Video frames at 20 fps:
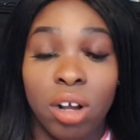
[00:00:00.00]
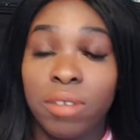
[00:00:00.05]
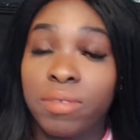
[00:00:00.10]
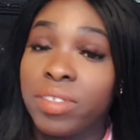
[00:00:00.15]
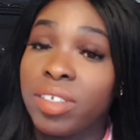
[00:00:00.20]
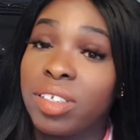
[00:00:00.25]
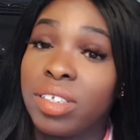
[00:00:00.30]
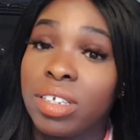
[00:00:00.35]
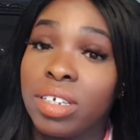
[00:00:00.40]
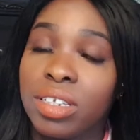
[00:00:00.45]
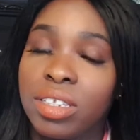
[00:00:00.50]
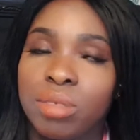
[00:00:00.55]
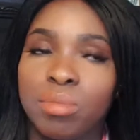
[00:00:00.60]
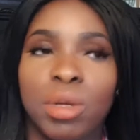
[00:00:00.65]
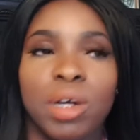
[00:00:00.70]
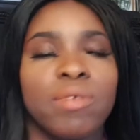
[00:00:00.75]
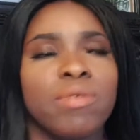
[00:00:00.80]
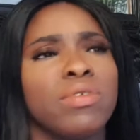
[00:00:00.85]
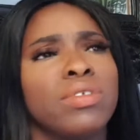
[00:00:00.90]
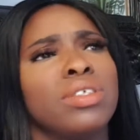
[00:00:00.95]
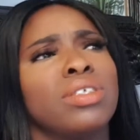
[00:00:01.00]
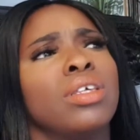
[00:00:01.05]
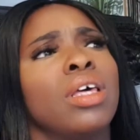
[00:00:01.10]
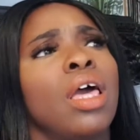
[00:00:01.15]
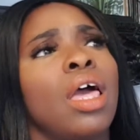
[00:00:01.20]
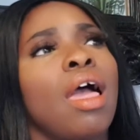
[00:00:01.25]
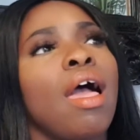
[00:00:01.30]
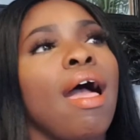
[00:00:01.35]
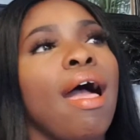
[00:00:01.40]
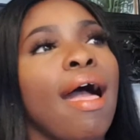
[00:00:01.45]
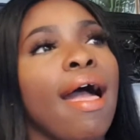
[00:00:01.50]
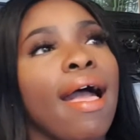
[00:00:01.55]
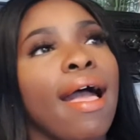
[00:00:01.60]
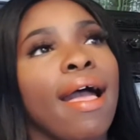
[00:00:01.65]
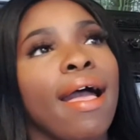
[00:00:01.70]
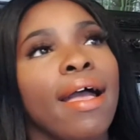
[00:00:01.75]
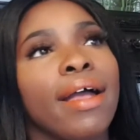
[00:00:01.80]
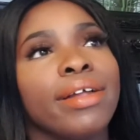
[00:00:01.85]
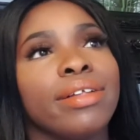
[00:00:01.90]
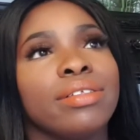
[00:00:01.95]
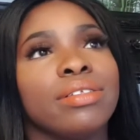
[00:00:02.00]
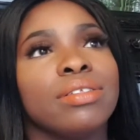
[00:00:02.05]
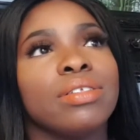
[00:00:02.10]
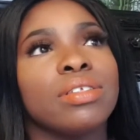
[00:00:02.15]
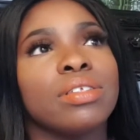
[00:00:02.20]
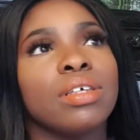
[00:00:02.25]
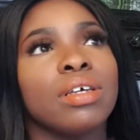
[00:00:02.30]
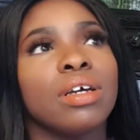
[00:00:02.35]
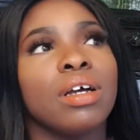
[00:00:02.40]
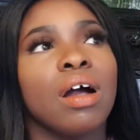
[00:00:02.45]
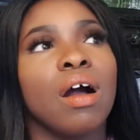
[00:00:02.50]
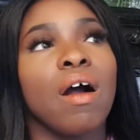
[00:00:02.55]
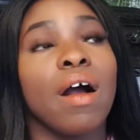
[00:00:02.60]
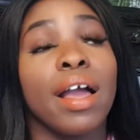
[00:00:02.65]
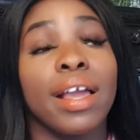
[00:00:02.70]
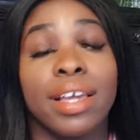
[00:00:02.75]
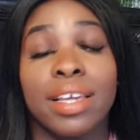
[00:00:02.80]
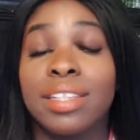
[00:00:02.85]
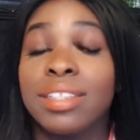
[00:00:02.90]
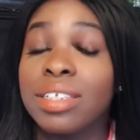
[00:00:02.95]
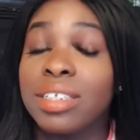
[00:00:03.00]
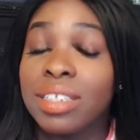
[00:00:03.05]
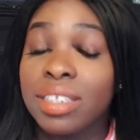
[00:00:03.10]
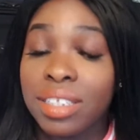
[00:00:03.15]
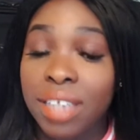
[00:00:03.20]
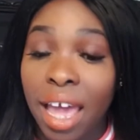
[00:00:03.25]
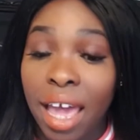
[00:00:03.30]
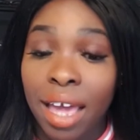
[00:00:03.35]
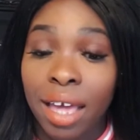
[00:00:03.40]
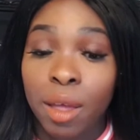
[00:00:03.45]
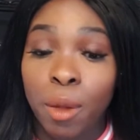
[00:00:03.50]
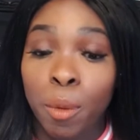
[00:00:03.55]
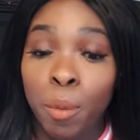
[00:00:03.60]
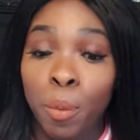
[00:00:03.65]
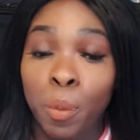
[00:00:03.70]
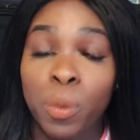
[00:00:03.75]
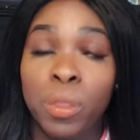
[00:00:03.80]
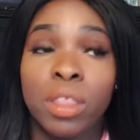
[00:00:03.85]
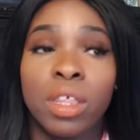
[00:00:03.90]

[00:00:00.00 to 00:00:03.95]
after six months. And I can say